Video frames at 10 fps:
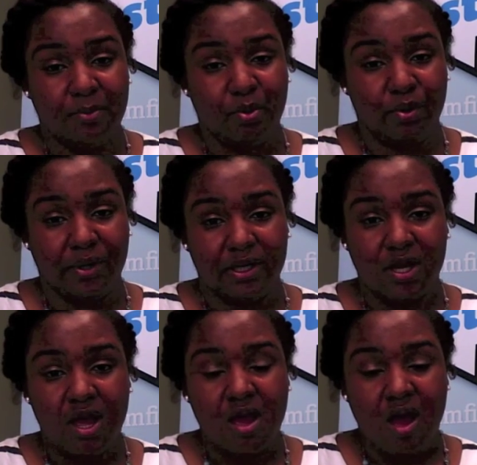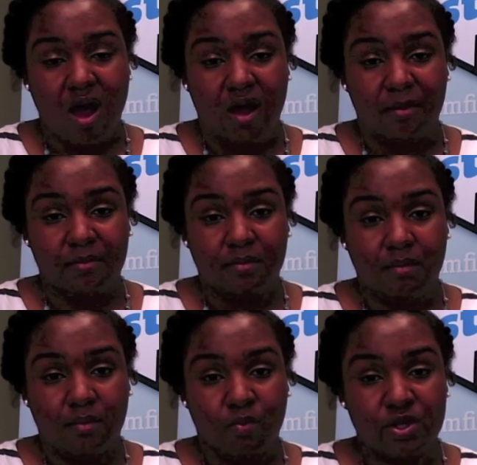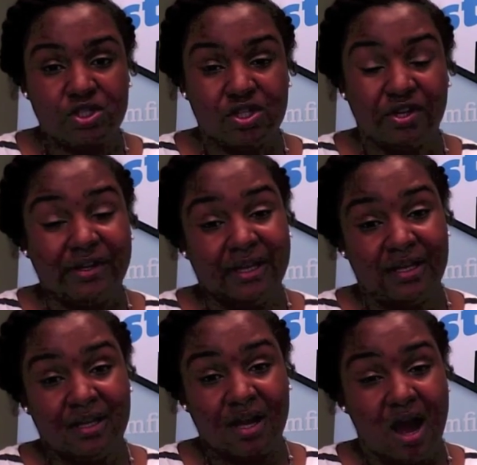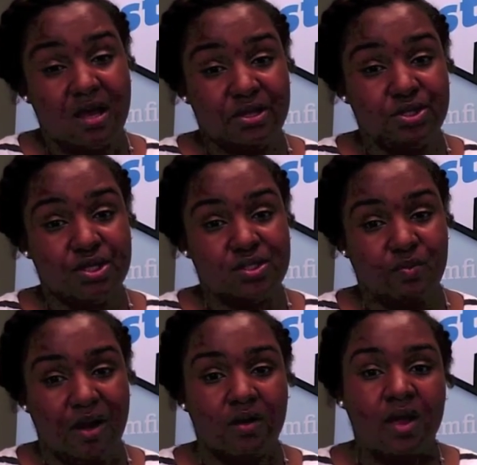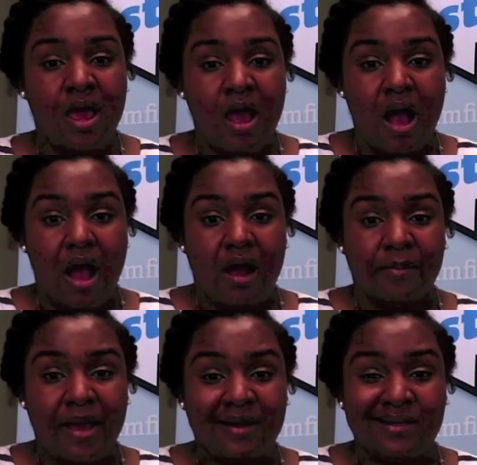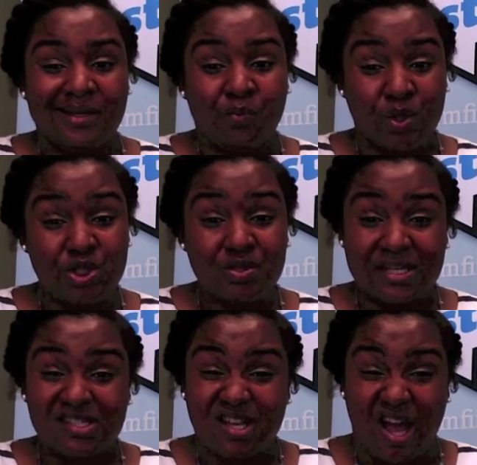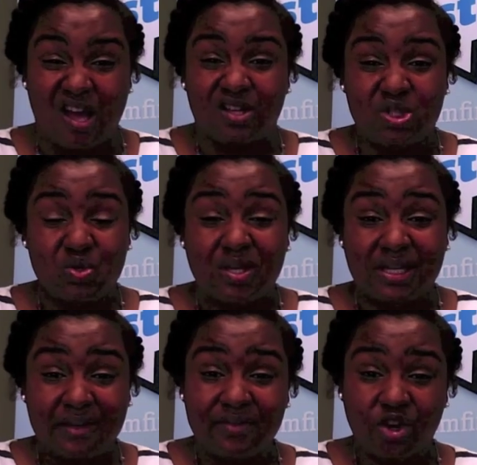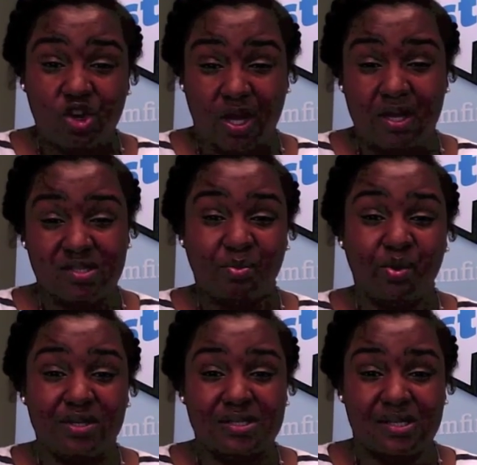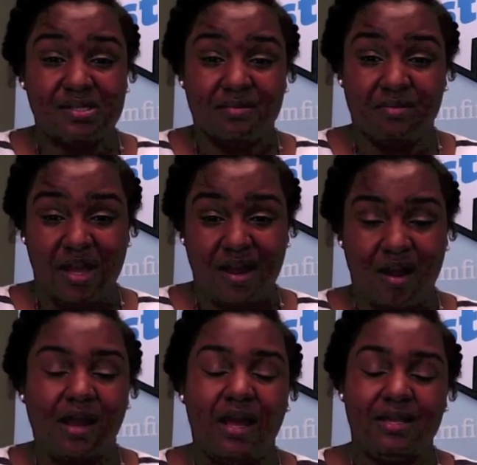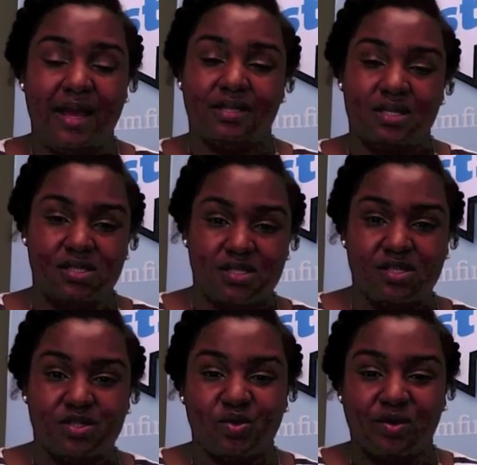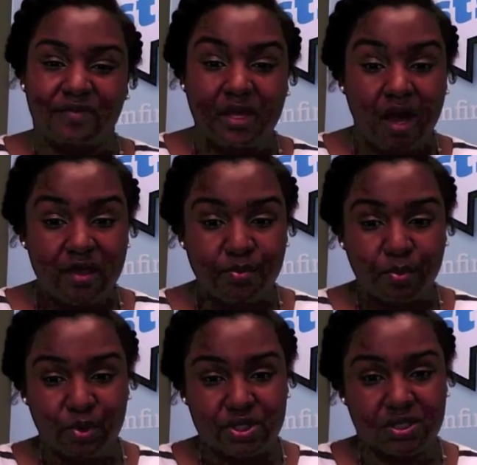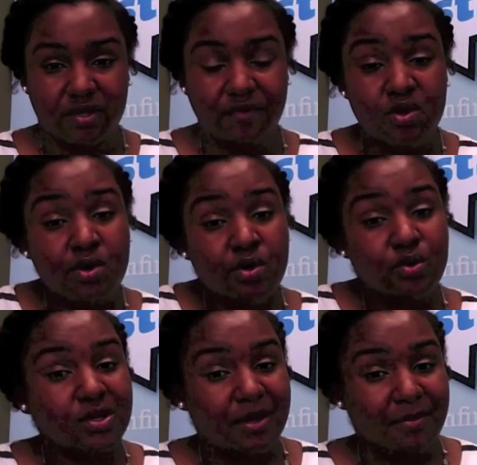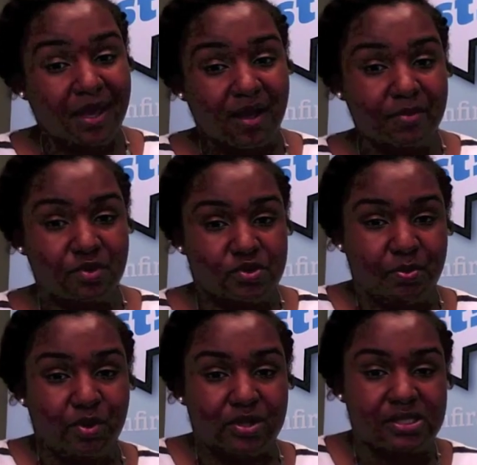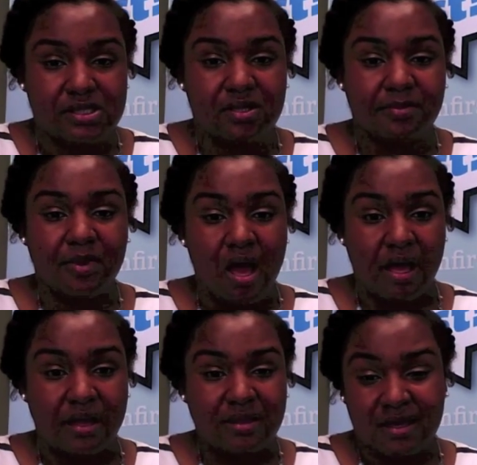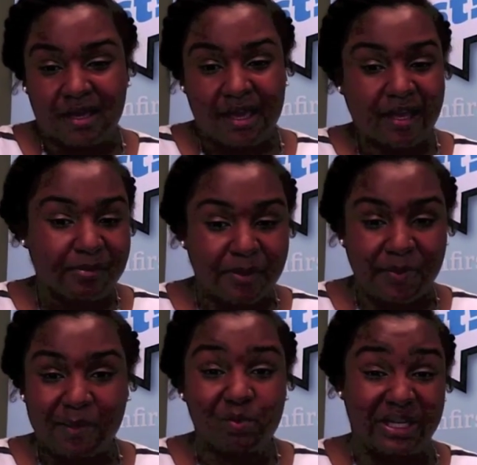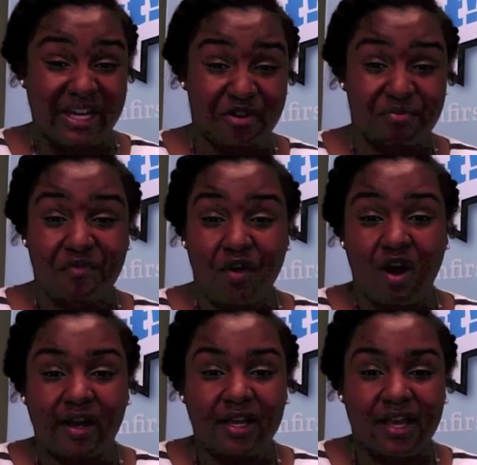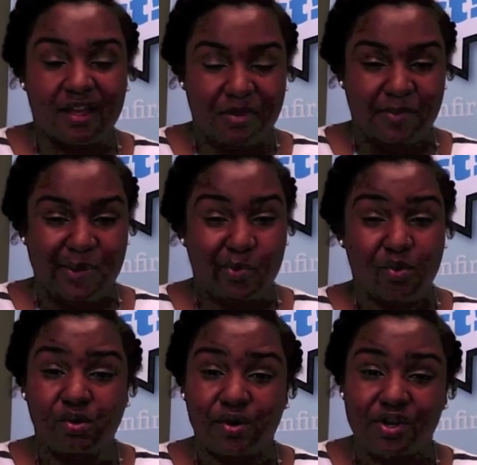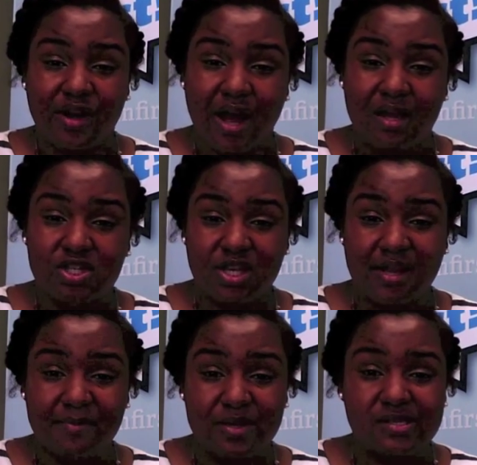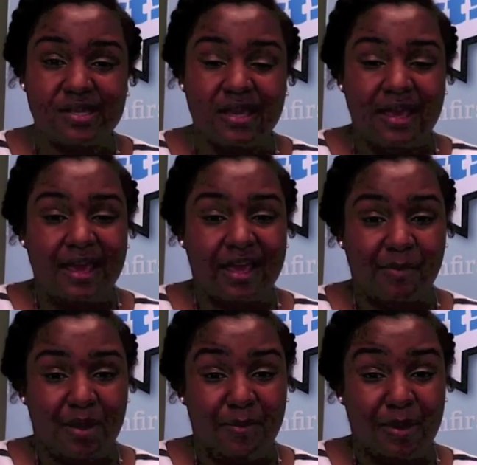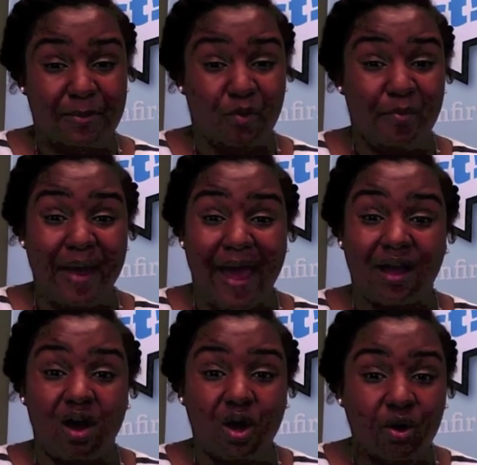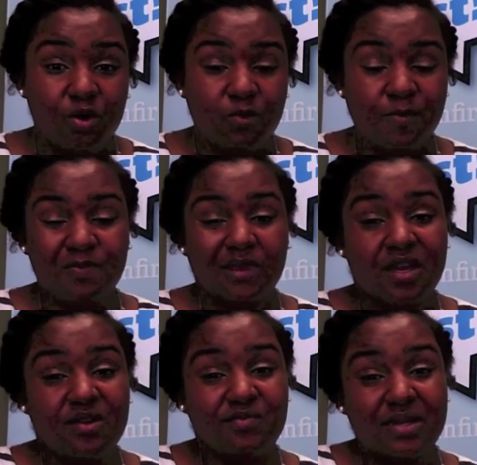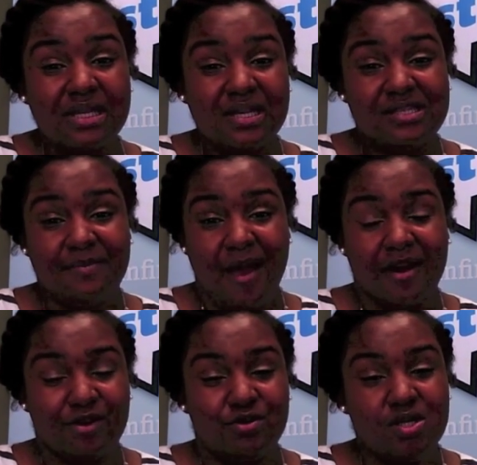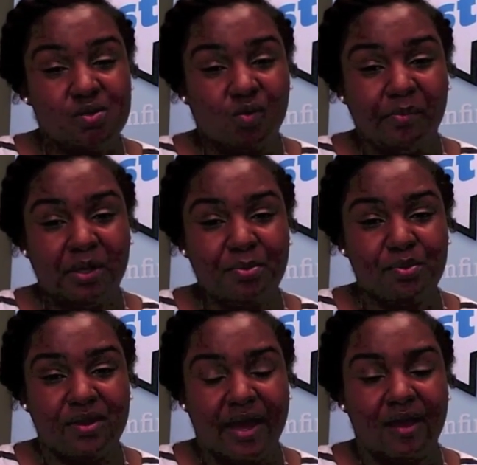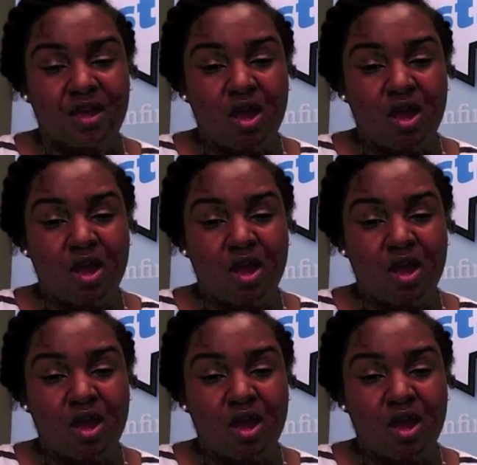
important um, once you're in college as well. Um, and once you get to college, you can even create a support system there. And that leads into sort of the other portion of who can make up your support system. It can be people near and far. It can be people on your college campus. It can be people back home it really doesn't matter. You just want people that